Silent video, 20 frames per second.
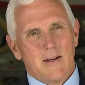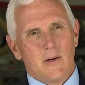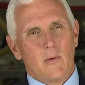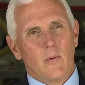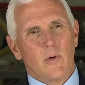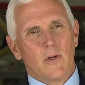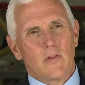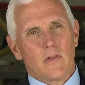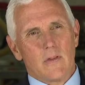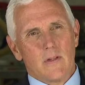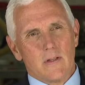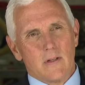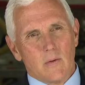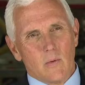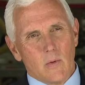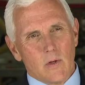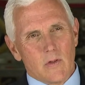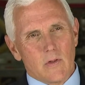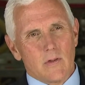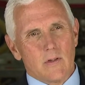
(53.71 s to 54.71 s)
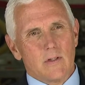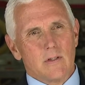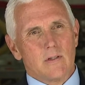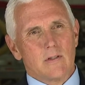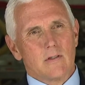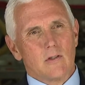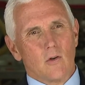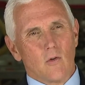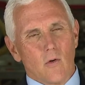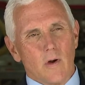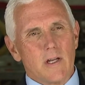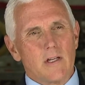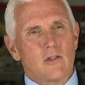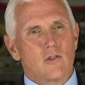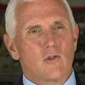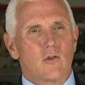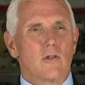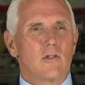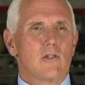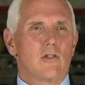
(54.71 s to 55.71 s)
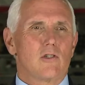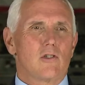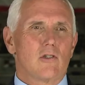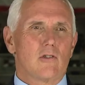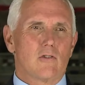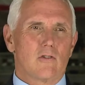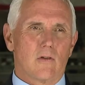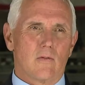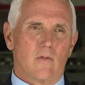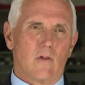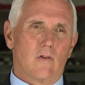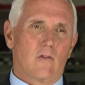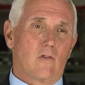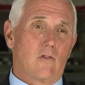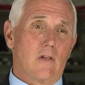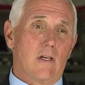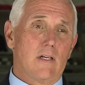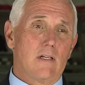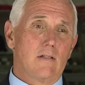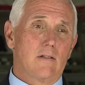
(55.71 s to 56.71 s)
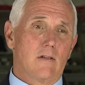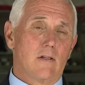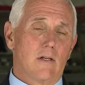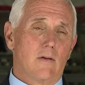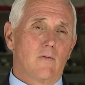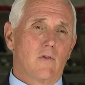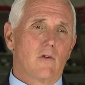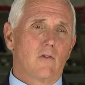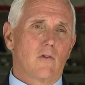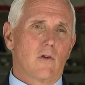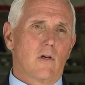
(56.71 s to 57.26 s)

with the, with the great traditions of this state and of this